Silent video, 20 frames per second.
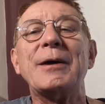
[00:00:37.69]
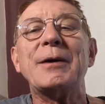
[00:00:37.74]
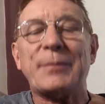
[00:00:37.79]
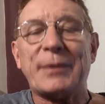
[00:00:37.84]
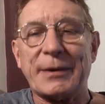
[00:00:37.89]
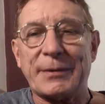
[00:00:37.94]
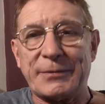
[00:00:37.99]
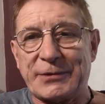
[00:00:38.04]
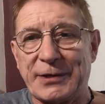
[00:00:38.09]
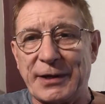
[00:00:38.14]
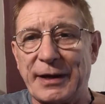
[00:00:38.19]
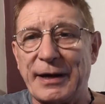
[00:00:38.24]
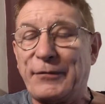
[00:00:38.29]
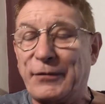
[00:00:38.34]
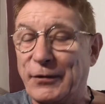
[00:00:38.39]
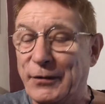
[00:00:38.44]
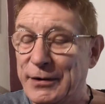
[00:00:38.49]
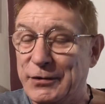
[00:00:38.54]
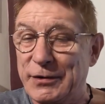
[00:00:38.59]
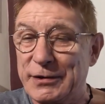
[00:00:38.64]
But if
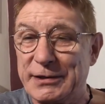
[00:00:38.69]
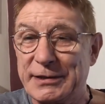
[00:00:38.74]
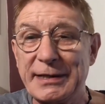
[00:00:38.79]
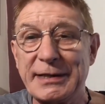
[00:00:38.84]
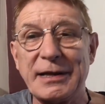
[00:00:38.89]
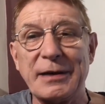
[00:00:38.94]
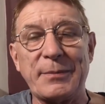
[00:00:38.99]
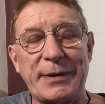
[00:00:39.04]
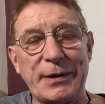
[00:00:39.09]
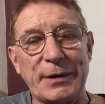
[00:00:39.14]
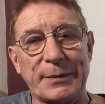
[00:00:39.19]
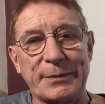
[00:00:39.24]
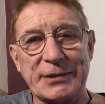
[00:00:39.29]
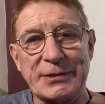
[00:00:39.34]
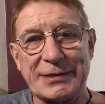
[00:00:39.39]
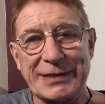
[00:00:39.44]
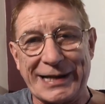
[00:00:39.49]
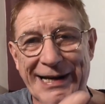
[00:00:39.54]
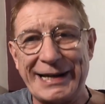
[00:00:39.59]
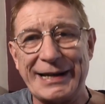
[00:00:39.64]
you're interested, there'll be the option
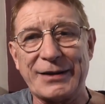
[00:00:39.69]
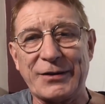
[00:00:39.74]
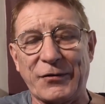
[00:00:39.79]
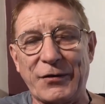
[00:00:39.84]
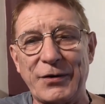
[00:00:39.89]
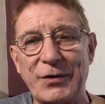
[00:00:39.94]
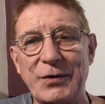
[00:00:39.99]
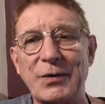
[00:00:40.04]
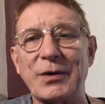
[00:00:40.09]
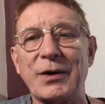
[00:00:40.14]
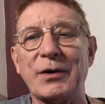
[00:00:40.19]
to click through